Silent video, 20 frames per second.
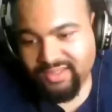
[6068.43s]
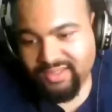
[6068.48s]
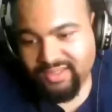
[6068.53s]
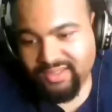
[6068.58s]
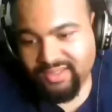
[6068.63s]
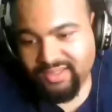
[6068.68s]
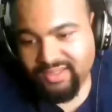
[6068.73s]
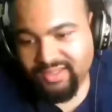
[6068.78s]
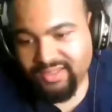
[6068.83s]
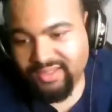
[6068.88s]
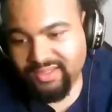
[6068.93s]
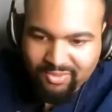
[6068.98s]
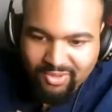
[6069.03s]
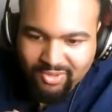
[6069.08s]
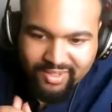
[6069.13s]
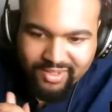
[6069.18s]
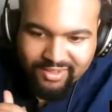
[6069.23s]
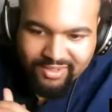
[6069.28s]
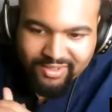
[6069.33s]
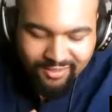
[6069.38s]
what I'm
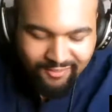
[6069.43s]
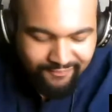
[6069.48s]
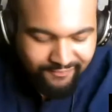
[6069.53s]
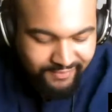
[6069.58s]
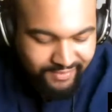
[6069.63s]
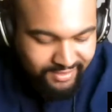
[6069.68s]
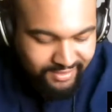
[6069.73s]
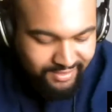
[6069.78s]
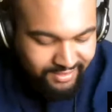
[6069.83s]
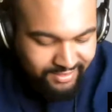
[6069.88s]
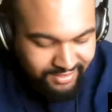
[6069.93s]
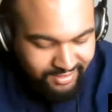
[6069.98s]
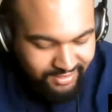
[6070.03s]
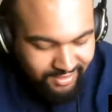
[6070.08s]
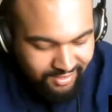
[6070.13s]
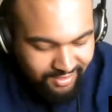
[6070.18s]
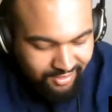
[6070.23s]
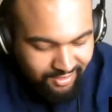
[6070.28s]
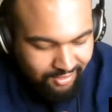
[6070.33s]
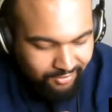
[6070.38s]
gonna end off is
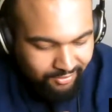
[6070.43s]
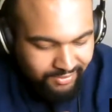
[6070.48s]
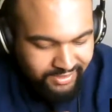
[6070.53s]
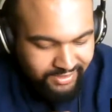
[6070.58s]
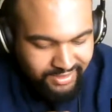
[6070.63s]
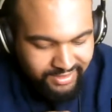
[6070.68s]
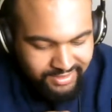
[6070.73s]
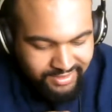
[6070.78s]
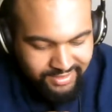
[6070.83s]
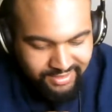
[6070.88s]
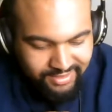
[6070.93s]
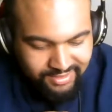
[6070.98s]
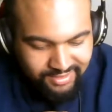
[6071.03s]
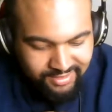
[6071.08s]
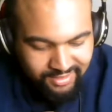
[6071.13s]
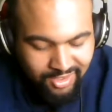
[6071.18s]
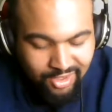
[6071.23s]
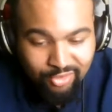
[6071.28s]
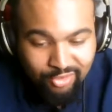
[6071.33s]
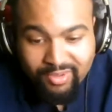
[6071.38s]
with this is,
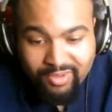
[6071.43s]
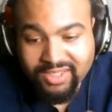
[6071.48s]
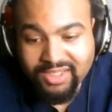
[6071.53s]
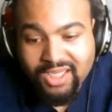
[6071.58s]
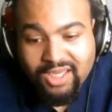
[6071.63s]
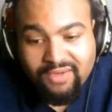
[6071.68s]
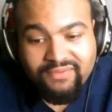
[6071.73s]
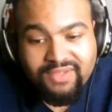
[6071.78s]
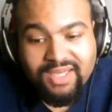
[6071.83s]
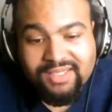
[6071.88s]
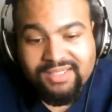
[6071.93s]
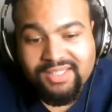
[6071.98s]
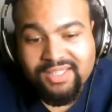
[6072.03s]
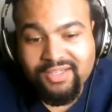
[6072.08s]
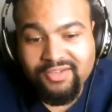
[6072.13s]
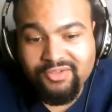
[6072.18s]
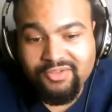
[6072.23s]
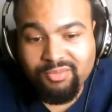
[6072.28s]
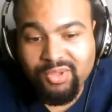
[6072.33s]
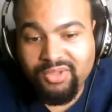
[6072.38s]
yo, man, love
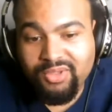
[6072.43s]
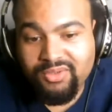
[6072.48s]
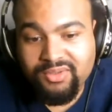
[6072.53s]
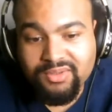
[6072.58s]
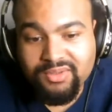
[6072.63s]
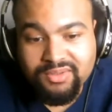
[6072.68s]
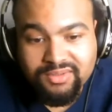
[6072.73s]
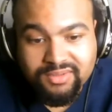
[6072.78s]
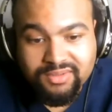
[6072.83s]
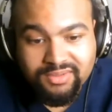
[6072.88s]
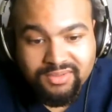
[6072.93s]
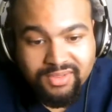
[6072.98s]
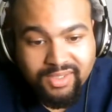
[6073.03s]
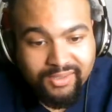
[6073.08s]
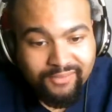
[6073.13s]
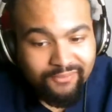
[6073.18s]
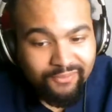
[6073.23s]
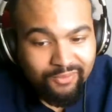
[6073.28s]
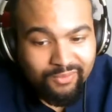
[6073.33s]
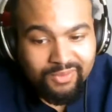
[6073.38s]
yourselves, bro.
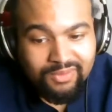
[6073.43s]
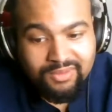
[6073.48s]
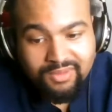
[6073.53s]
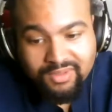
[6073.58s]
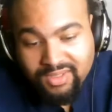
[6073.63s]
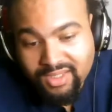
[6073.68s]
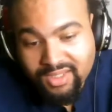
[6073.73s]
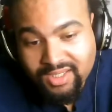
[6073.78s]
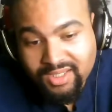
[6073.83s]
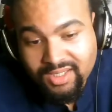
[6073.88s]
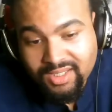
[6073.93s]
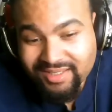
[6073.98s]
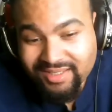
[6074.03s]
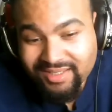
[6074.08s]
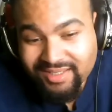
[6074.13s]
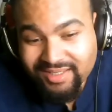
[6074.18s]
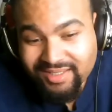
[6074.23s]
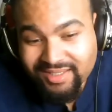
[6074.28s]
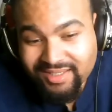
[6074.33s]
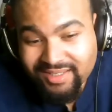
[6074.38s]
Like for real,
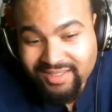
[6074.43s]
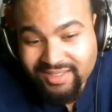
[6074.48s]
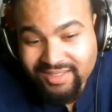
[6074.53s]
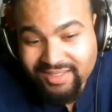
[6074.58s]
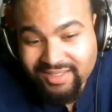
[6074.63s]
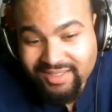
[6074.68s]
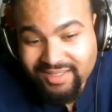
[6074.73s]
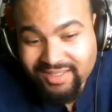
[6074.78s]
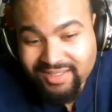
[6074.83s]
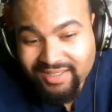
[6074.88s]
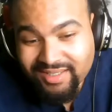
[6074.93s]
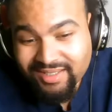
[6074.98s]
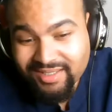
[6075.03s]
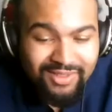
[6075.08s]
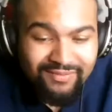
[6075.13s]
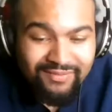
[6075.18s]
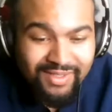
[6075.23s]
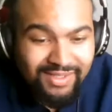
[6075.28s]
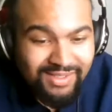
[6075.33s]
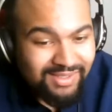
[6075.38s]
because a lot of people don't
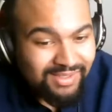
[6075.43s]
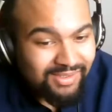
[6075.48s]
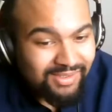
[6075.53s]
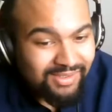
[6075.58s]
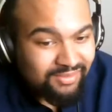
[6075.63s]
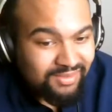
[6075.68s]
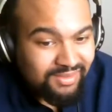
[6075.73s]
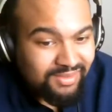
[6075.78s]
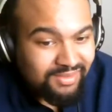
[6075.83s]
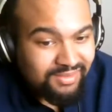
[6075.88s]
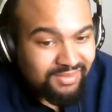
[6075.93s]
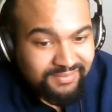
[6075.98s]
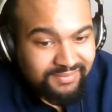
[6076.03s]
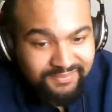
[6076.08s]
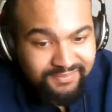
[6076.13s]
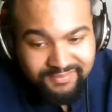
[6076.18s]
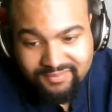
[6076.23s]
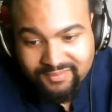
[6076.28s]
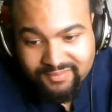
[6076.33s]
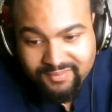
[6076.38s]
love themselves
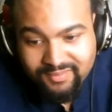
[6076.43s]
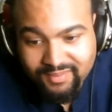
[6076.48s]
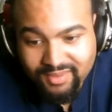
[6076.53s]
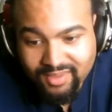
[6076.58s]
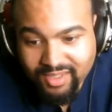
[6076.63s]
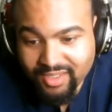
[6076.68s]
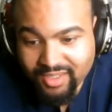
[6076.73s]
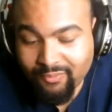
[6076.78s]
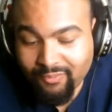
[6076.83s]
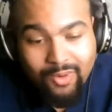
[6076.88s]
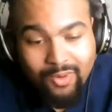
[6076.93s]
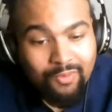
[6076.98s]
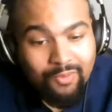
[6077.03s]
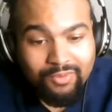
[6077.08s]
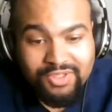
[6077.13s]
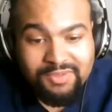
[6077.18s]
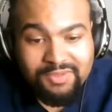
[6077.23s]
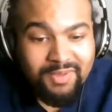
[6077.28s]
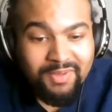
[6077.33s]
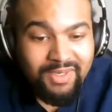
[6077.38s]
and won't
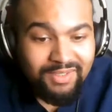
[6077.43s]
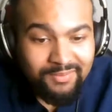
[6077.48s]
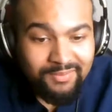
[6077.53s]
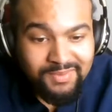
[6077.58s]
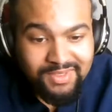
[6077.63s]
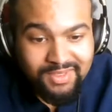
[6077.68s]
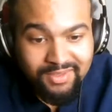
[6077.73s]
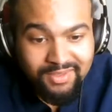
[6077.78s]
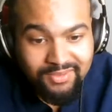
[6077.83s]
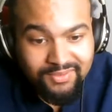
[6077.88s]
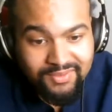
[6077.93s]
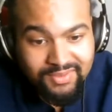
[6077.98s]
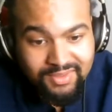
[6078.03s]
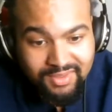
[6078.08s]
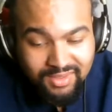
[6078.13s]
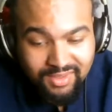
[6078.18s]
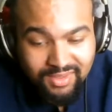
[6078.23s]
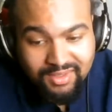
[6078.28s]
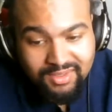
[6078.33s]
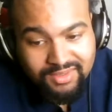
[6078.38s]
respect themselves.
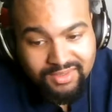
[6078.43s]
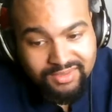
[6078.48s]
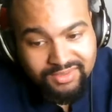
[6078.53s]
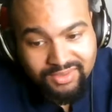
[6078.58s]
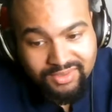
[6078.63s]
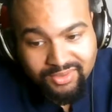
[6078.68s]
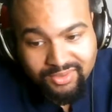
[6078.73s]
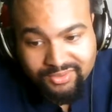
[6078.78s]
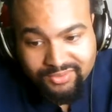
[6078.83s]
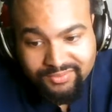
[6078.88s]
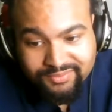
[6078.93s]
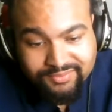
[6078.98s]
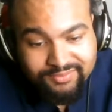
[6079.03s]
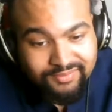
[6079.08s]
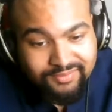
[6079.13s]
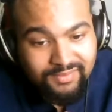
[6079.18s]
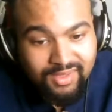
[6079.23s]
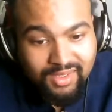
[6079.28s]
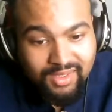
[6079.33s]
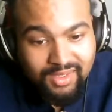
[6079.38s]
So
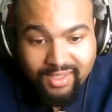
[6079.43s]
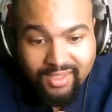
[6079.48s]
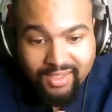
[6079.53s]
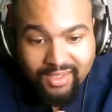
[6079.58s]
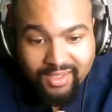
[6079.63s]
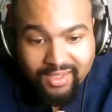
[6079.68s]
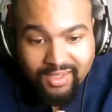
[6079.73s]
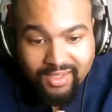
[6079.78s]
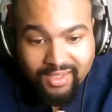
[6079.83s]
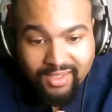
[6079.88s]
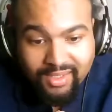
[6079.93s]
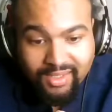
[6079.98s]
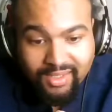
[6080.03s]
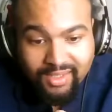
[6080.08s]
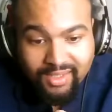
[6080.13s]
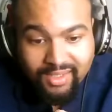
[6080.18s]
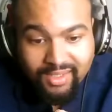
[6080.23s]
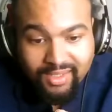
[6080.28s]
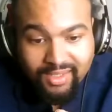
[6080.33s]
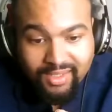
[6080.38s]
if
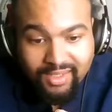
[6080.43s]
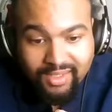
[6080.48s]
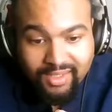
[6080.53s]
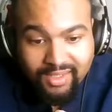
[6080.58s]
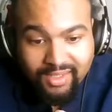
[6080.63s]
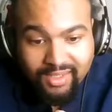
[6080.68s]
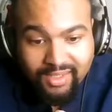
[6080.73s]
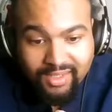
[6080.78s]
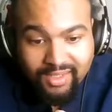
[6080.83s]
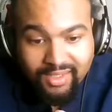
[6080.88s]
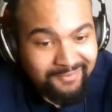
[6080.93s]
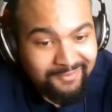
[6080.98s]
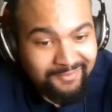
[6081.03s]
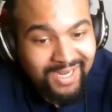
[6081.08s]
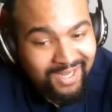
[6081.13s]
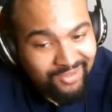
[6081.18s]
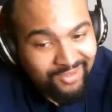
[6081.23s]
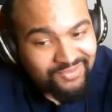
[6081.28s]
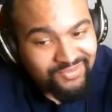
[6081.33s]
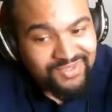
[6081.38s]
y'all take anything from the
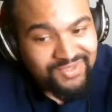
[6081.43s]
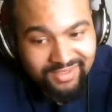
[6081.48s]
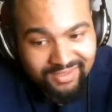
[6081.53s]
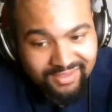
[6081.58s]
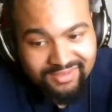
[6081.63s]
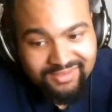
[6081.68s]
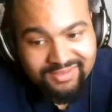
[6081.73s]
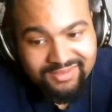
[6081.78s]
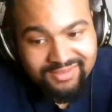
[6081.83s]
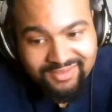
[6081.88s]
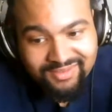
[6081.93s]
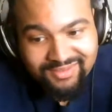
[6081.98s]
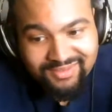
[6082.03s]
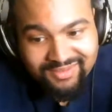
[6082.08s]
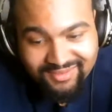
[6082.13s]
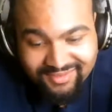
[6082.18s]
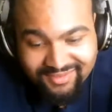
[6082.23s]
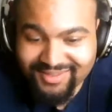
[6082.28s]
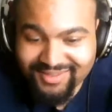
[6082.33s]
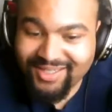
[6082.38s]
house, nigga,
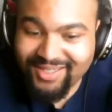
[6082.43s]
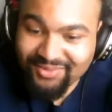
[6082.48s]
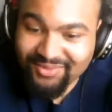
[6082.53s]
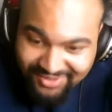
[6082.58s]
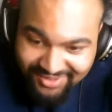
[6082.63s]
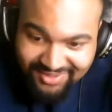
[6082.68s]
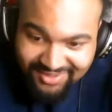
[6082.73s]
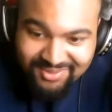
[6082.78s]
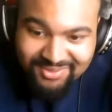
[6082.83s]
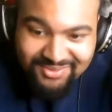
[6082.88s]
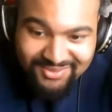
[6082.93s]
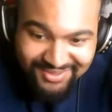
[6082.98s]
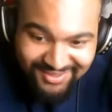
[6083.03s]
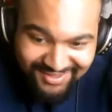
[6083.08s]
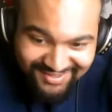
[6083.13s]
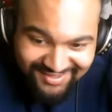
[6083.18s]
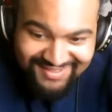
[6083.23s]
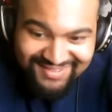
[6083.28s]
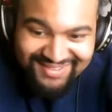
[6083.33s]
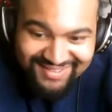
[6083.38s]
love yourselves.
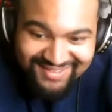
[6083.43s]
All